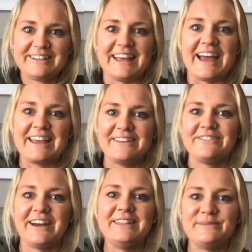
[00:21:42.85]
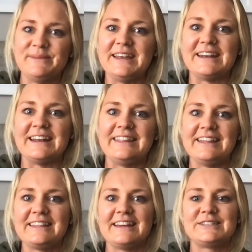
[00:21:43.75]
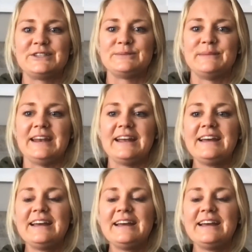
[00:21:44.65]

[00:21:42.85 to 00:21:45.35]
Like I can find the beat. And I think that's just made